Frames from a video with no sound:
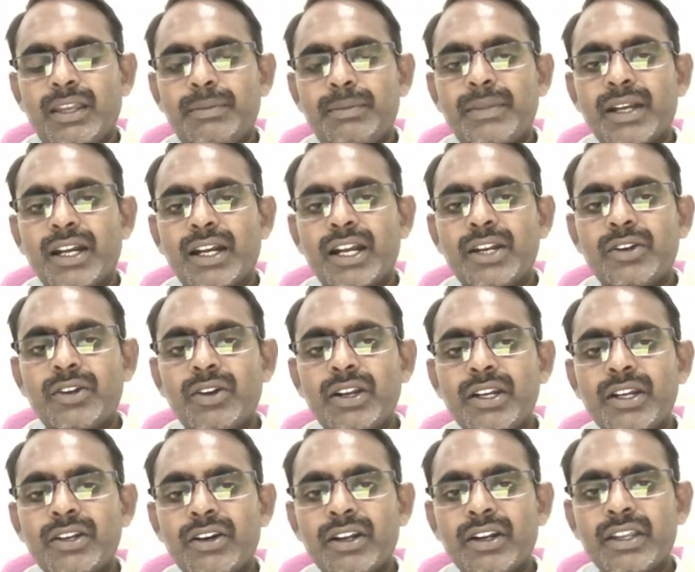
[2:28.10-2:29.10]
If the
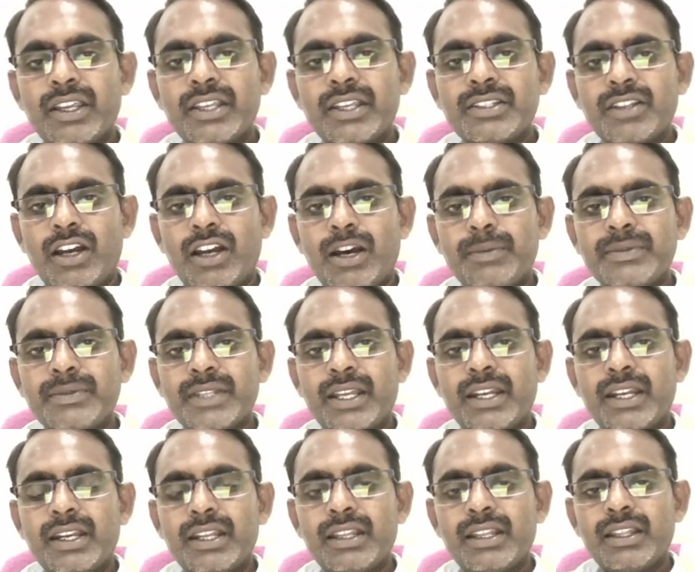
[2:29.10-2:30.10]
controlling torque is
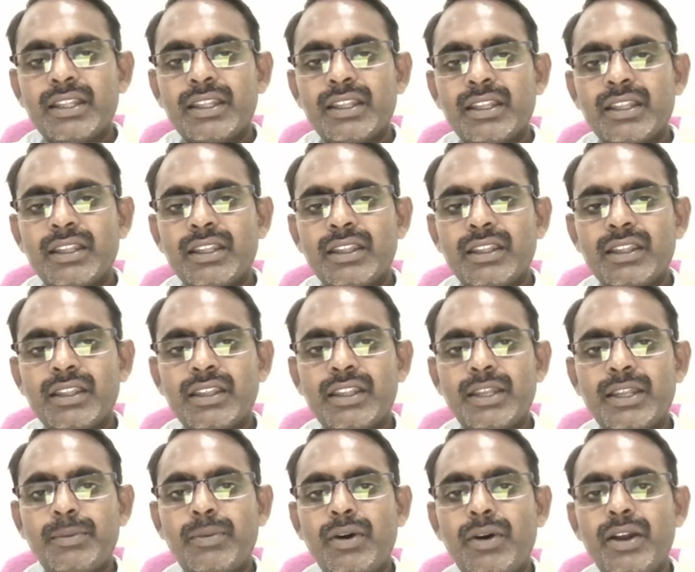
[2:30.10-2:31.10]
absent,
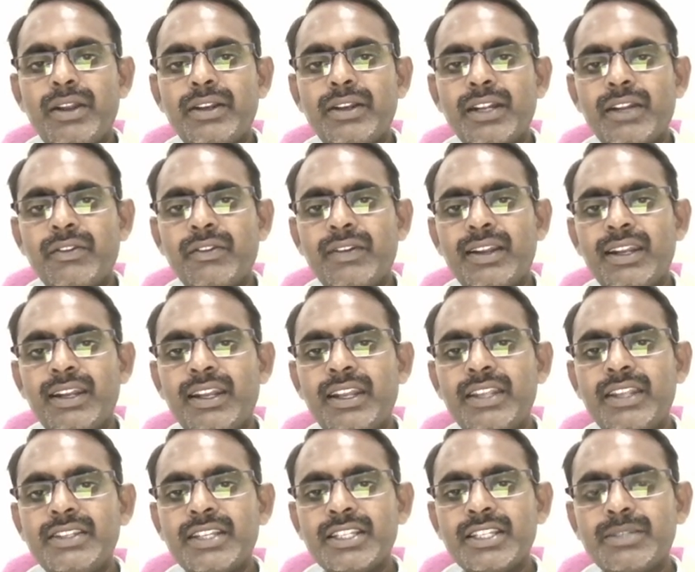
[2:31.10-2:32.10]
the pointer will
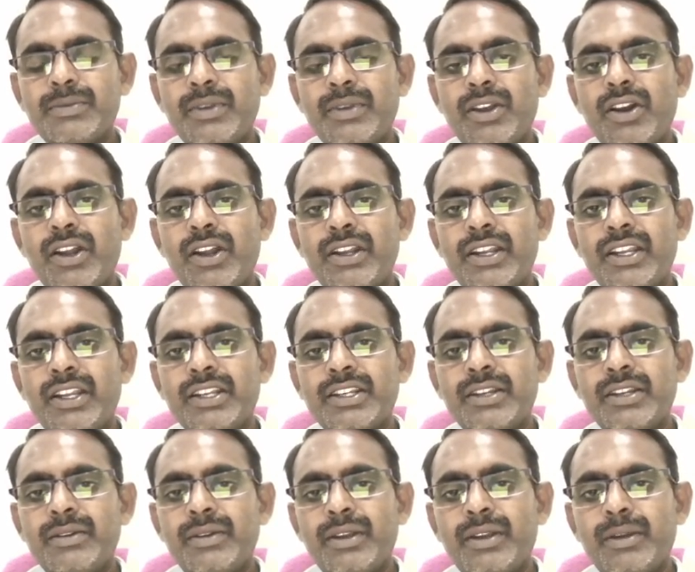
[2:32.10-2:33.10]
reaches behind its
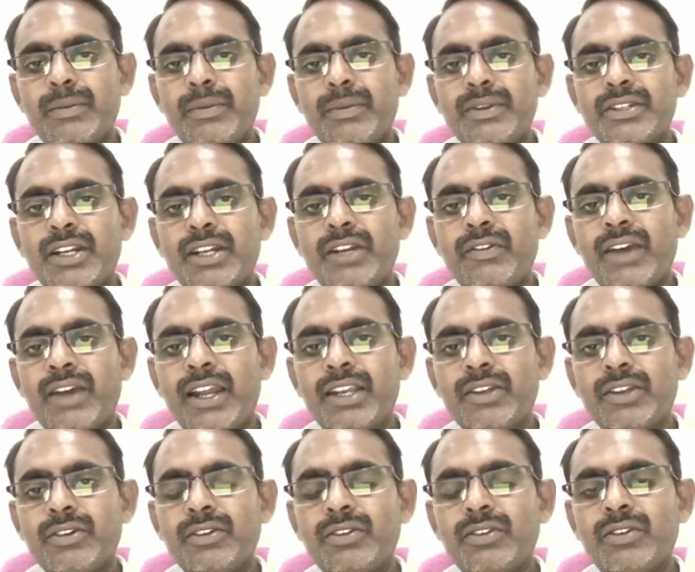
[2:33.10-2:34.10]
measured
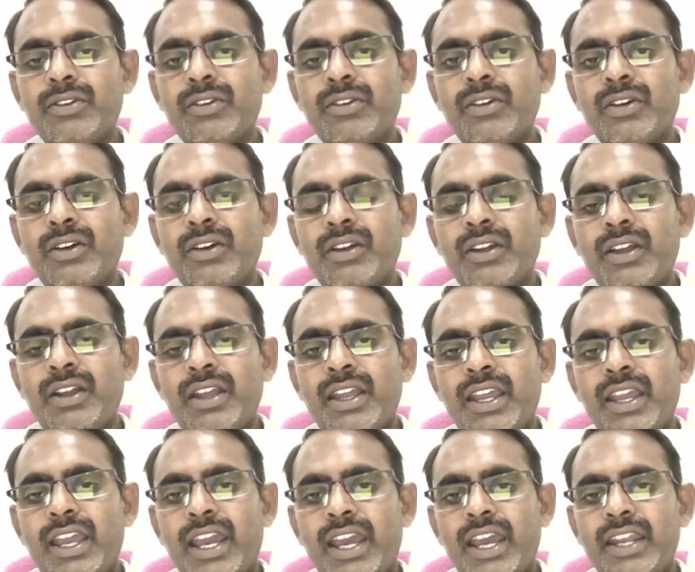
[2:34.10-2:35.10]
value
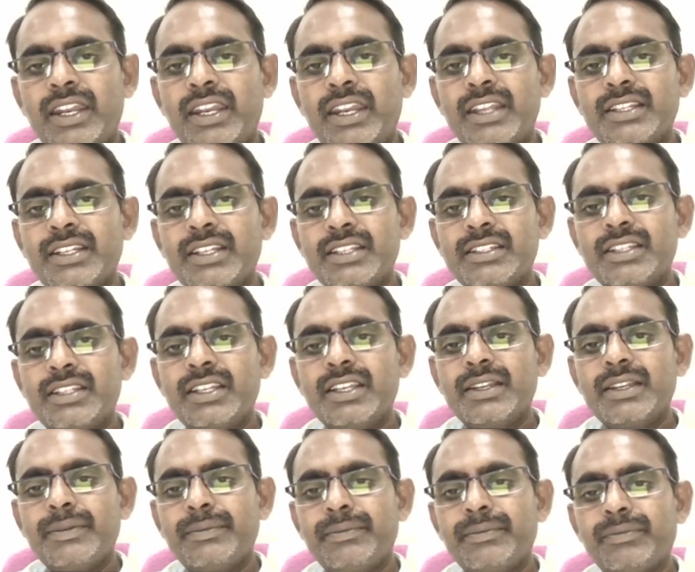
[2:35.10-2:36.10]
and reaches
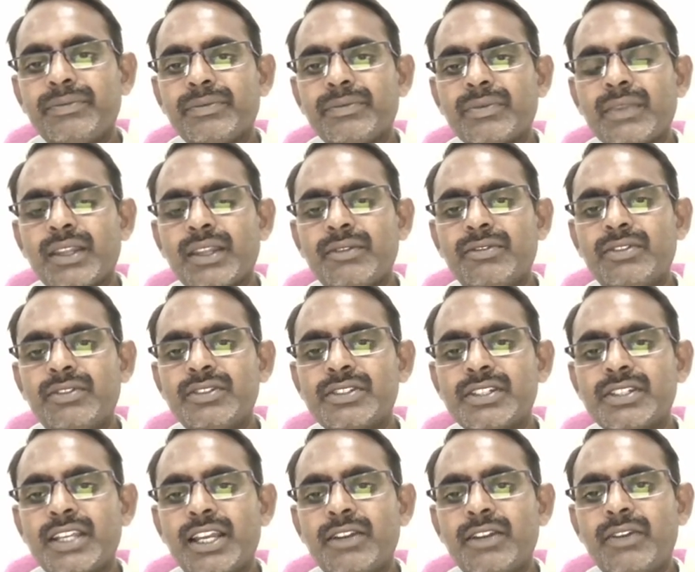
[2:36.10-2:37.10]
the full
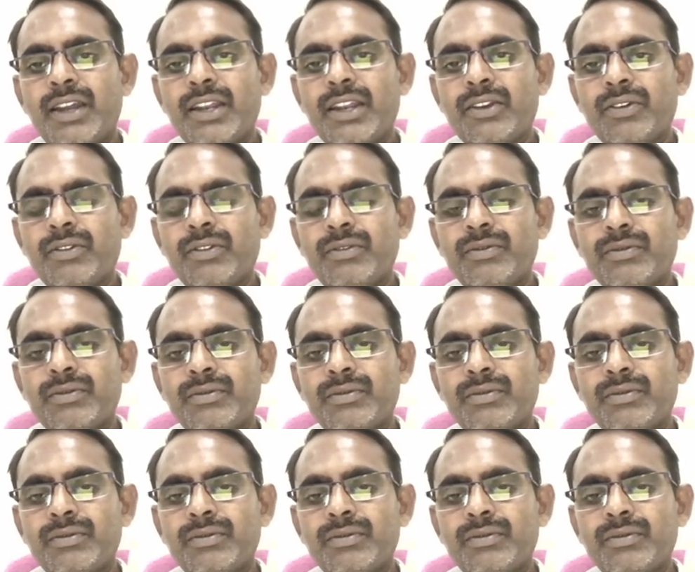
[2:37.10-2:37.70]
scale value.